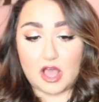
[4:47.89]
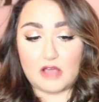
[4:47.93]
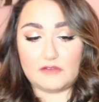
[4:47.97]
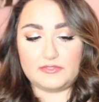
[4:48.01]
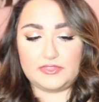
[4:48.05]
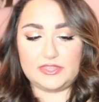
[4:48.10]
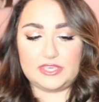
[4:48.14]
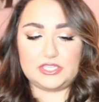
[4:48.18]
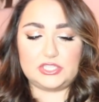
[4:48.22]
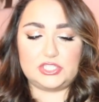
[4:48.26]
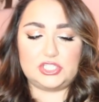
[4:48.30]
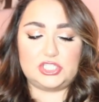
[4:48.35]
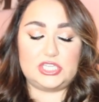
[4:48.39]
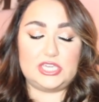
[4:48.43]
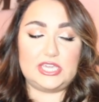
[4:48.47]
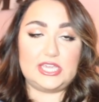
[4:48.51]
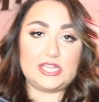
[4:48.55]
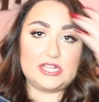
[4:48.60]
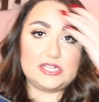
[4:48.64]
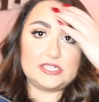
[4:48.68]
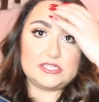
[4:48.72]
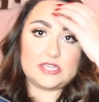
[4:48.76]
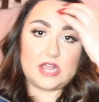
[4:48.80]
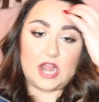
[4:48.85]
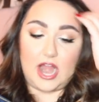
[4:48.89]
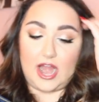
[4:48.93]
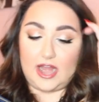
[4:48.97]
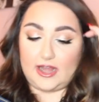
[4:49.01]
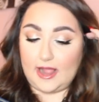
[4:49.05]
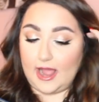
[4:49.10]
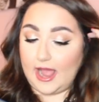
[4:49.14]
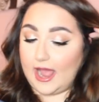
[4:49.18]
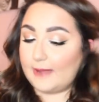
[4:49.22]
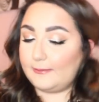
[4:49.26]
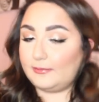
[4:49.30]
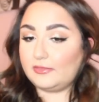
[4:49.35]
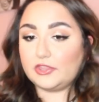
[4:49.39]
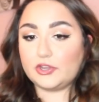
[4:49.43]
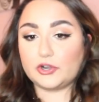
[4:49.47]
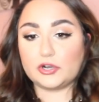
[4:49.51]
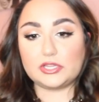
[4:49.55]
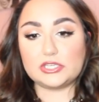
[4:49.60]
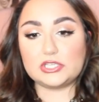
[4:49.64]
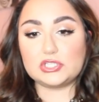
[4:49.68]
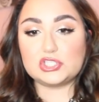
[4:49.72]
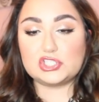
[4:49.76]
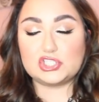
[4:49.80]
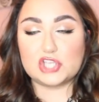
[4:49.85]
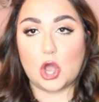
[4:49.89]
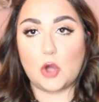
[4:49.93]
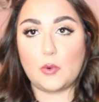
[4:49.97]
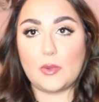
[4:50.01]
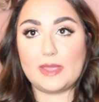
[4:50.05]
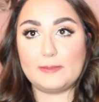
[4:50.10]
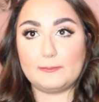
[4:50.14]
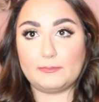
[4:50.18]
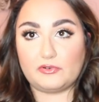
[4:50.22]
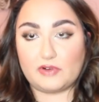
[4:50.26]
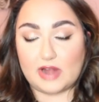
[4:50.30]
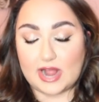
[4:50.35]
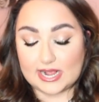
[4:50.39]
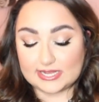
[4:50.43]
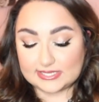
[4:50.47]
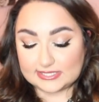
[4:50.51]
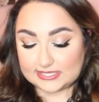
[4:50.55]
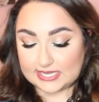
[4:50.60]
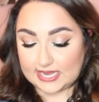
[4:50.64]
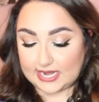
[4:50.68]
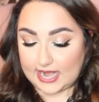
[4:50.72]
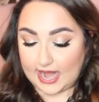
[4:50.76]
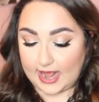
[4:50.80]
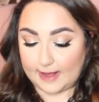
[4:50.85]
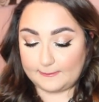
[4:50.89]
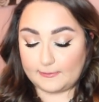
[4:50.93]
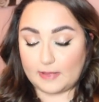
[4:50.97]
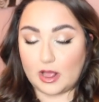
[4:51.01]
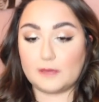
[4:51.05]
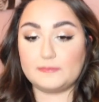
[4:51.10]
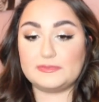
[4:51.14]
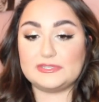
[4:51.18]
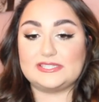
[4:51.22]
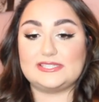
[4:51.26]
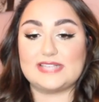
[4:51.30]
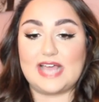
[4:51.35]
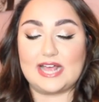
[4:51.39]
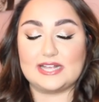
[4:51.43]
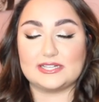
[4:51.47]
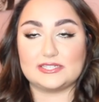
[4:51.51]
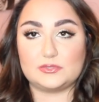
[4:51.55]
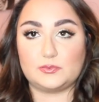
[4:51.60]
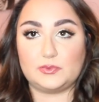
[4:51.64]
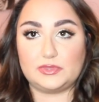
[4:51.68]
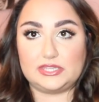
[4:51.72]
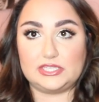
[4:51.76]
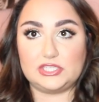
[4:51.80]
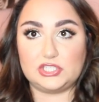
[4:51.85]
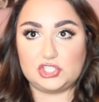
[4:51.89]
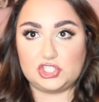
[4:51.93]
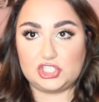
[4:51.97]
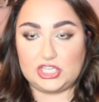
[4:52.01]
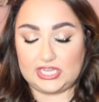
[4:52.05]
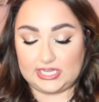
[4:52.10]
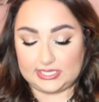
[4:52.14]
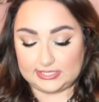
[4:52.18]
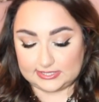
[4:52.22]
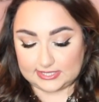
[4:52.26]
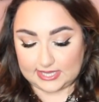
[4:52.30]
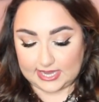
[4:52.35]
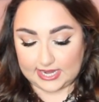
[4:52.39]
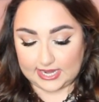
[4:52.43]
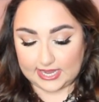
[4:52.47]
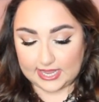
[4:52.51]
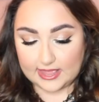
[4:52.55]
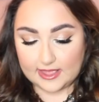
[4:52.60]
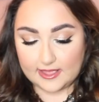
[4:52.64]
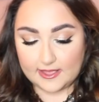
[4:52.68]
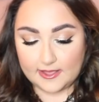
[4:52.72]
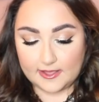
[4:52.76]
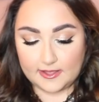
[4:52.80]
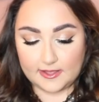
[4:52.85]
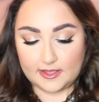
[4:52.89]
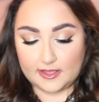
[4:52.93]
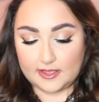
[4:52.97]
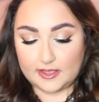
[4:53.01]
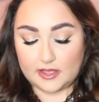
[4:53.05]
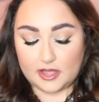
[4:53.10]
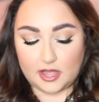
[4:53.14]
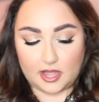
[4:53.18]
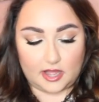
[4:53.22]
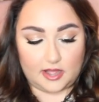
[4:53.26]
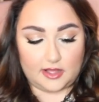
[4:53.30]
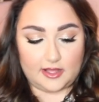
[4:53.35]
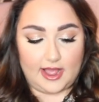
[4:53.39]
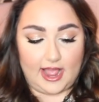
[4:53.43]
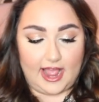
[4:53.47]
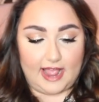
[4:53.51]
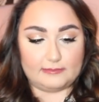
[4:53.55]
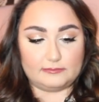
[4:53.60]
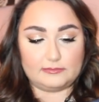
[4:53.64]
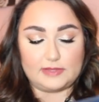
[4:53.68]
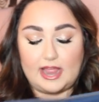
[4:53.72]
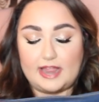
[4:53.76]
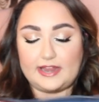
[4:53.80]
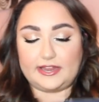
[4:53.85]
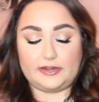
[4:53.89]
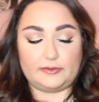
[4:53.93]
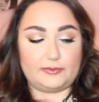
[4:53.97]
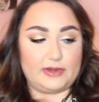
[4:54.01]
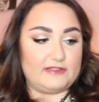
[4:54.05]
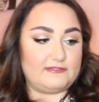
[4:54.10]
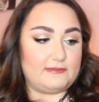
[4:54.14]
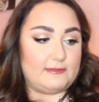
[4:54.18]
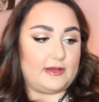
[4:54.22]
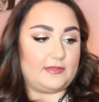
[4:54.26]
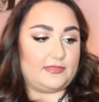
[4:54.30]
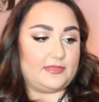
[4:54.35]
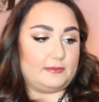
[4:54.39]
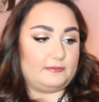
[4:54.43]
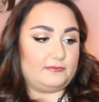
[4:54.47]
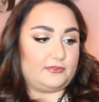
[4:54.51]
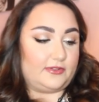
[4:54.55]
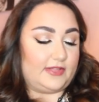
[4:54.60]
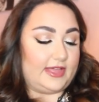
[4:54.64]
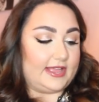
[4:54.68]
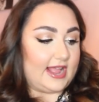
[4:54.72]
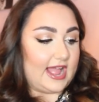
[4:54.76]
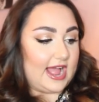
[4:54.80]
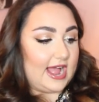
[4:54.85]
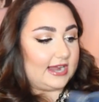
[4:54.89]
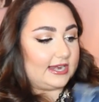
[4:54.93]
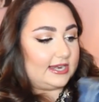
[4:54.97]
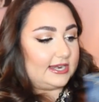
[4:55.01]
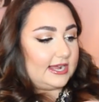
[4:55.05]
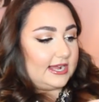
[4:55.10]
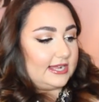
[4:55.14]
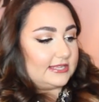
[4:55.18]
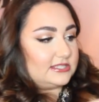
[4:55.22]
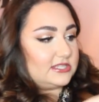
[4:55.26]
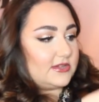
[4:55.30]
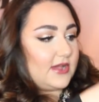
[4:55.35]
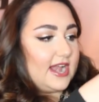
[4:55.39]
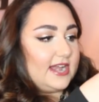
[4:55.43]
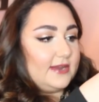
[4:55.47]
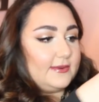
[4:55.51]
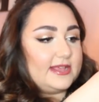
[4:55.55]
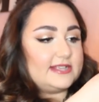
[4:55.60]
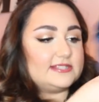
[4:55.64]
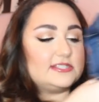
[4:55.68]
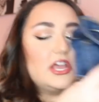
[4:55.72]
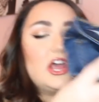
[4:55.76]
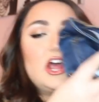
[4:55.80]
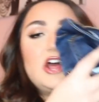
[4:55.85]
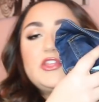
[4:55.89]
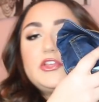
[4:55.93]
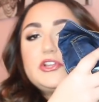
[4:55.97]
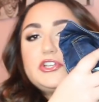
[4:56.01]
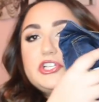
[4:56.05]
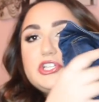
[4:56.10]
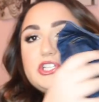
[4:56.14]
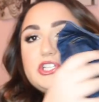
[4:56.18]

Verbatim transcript: of these jeans, I'm literally so impressed, and I'm obsessed with these jeans. Like, oh, I could rave about them for like on and on. So anyways, they're